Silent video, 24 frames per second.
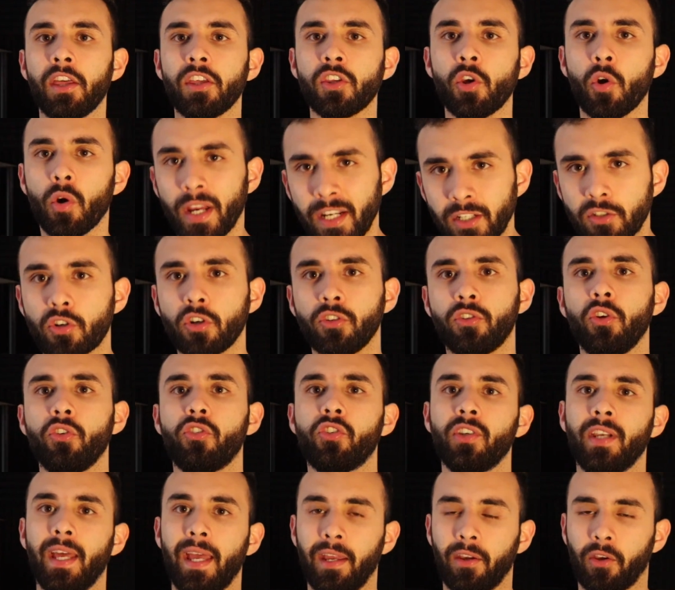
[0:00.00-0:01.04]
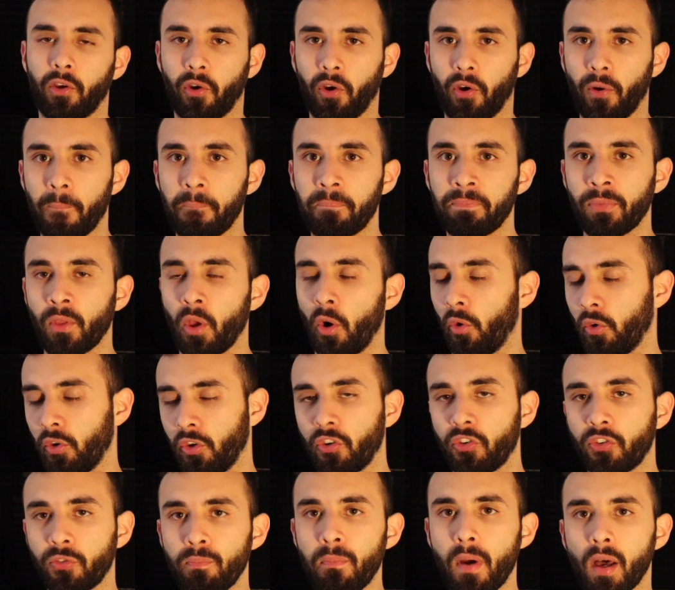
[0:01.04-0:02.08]
you introduce an anchor, or you
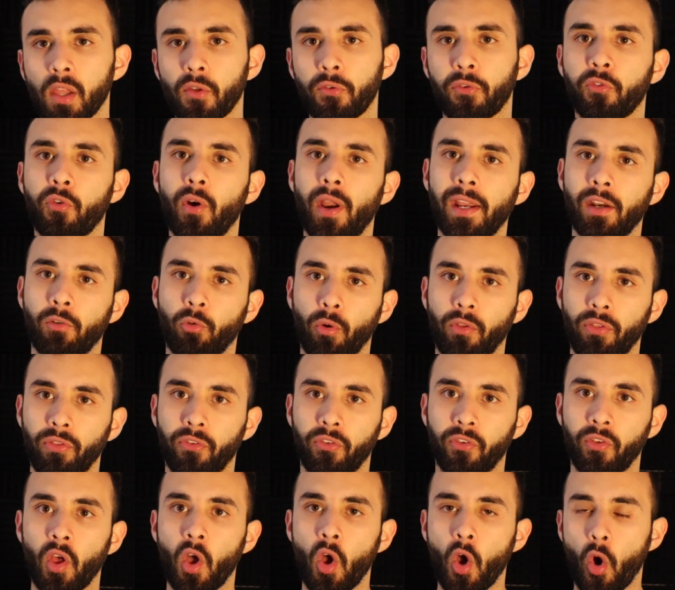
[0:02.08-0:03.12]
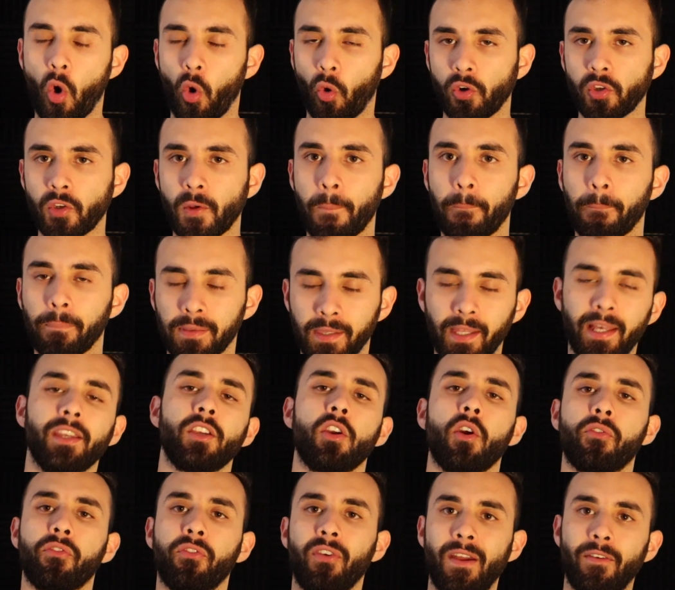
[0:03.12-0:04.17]
smell fragrance, or you play
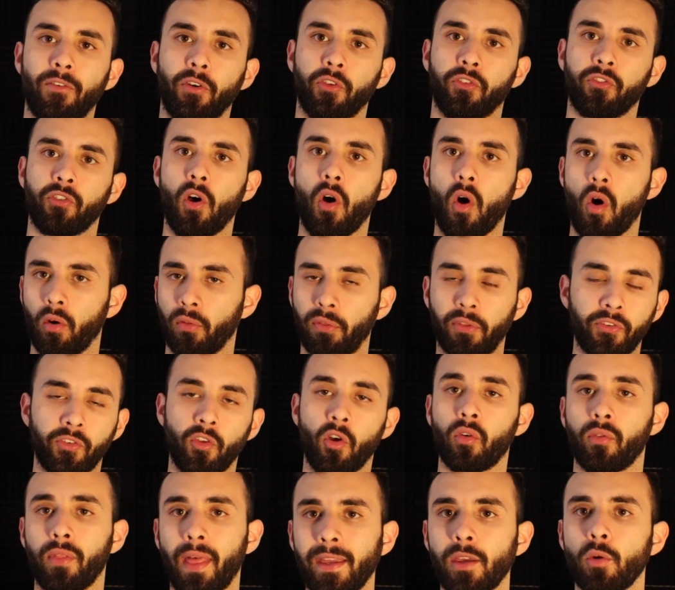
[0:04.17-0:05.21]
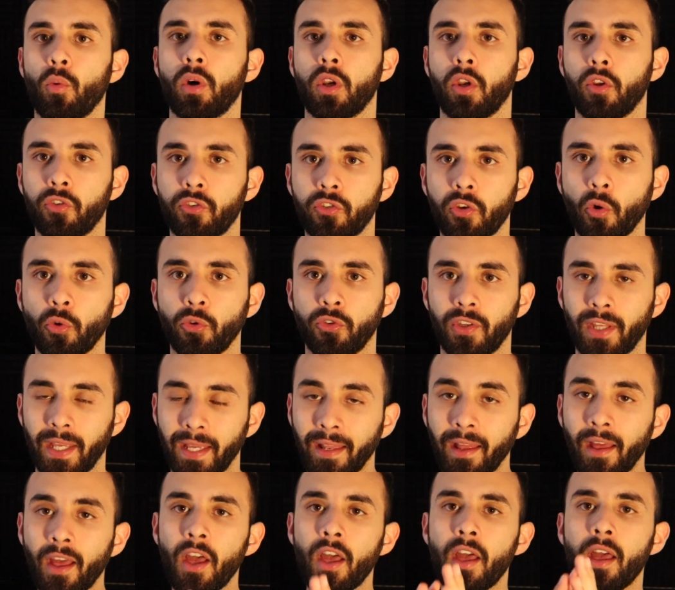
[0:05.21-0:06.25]
your favorite song, the song that you want to
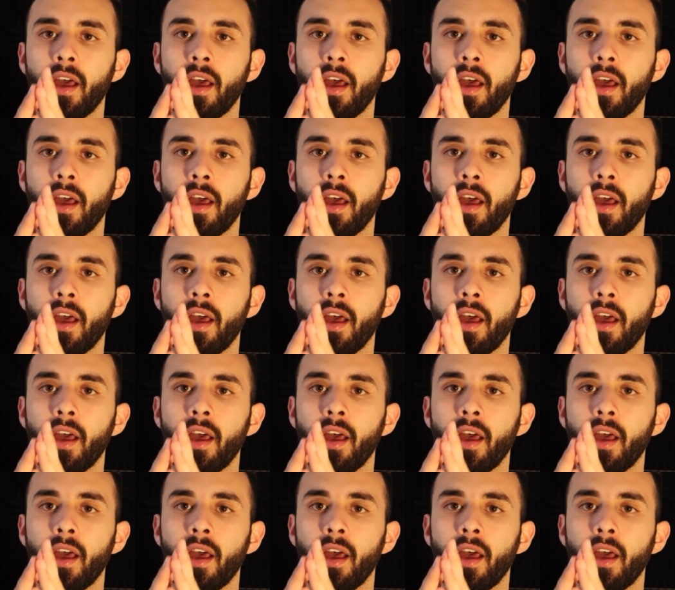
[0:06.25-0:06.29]
associate,